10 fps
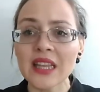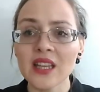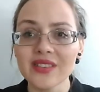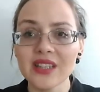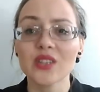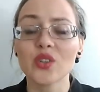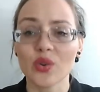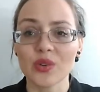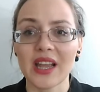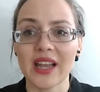If they
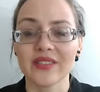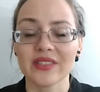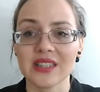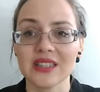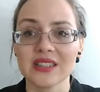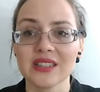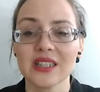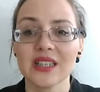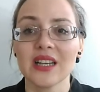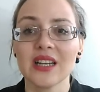don't have this,
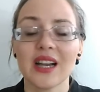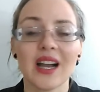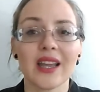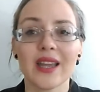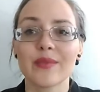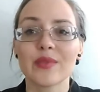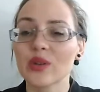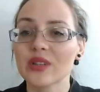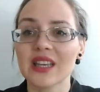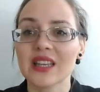I am
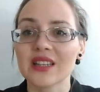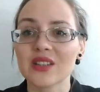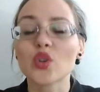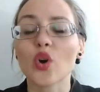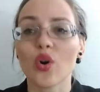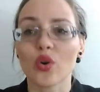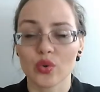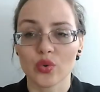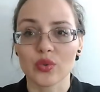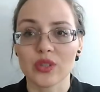not gonna
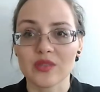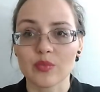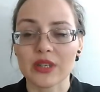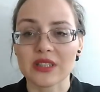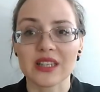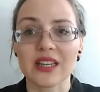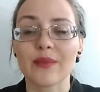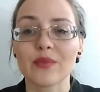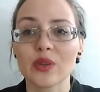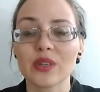talk to this person.
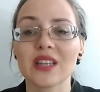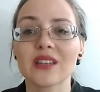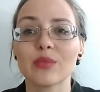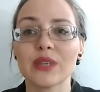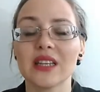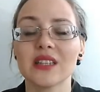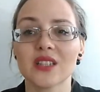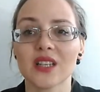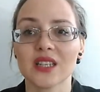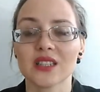I'm not gonna be
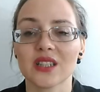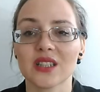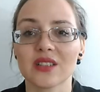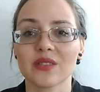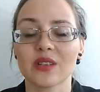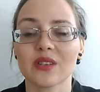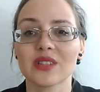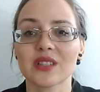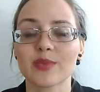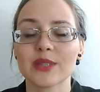interested in of
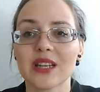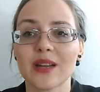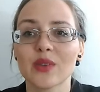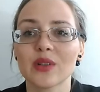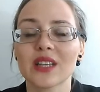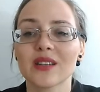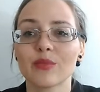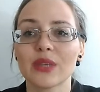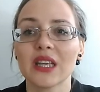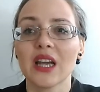this person. I'm not gonna
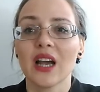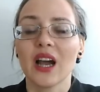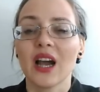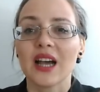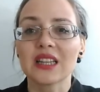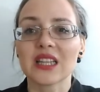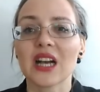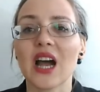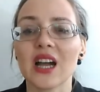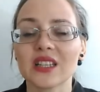be
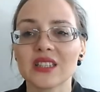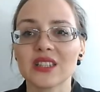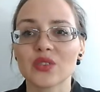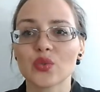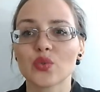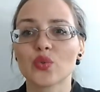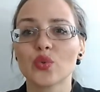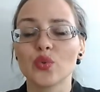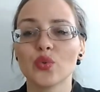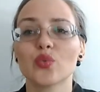attracted
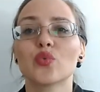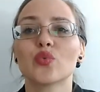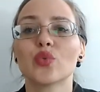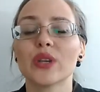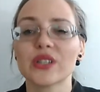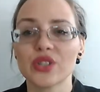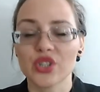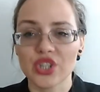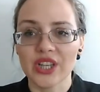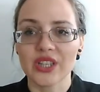to
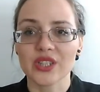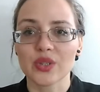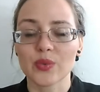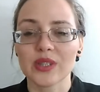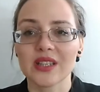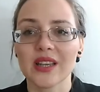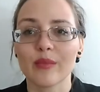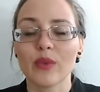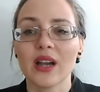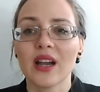exchange with
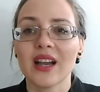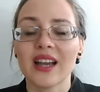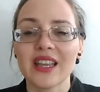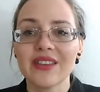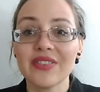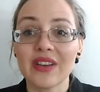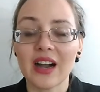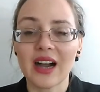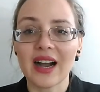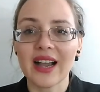them. If
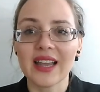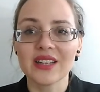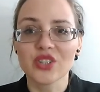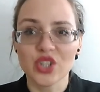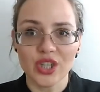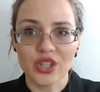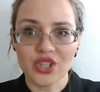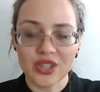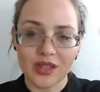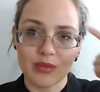I
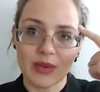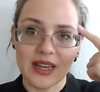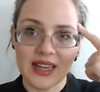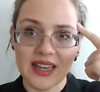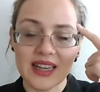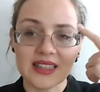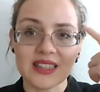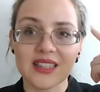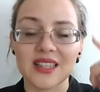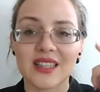judge in my
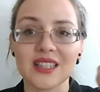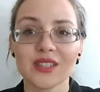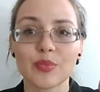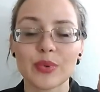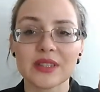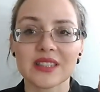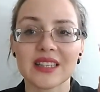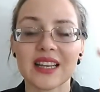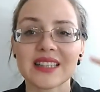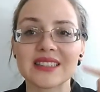head that this
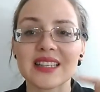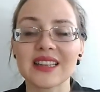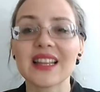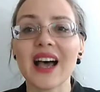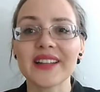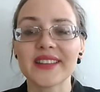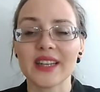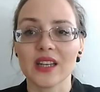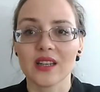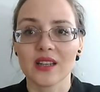person has
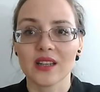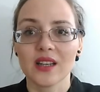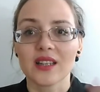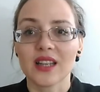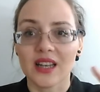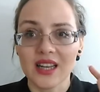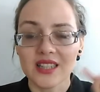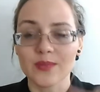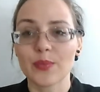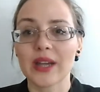nothing, that
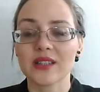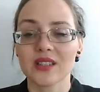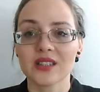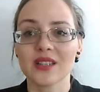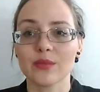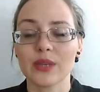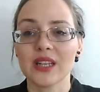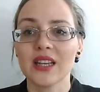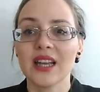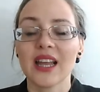he's better than
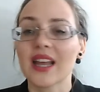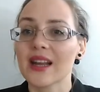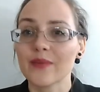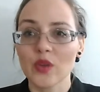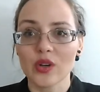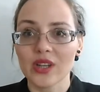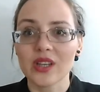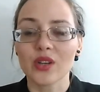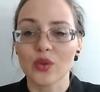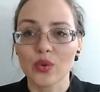me. And I'm talking
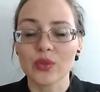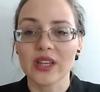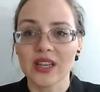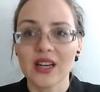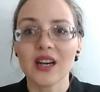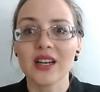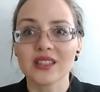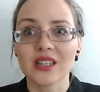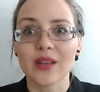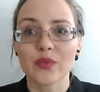including
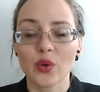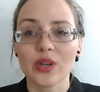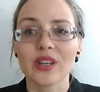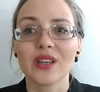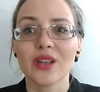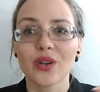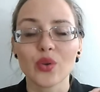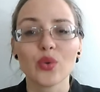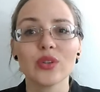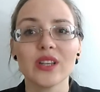guys, and I'm talking
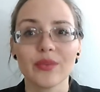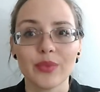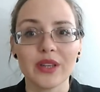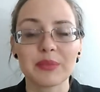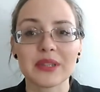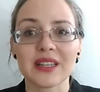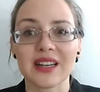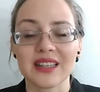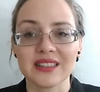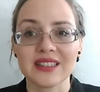including people that
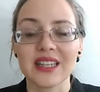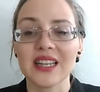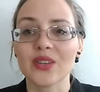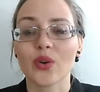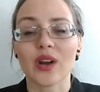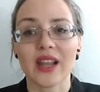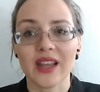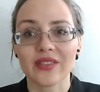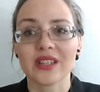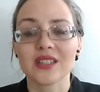I date or I
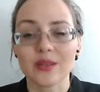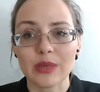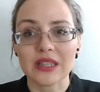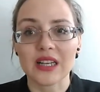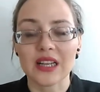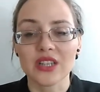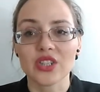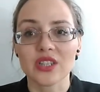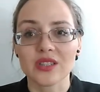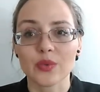have intimate
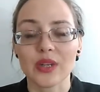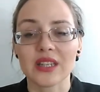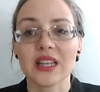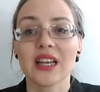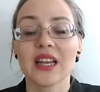relations with.